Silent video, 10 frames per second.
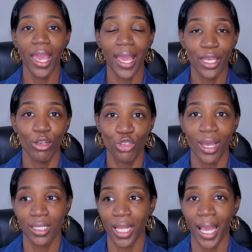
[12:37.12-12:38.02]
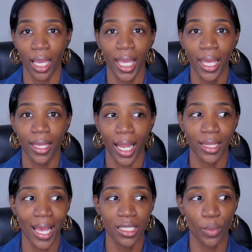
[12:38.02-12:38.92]
And you're dressed like a kid. Like,
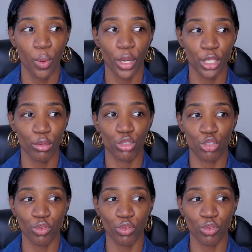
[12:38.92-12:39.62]
that's the part. You're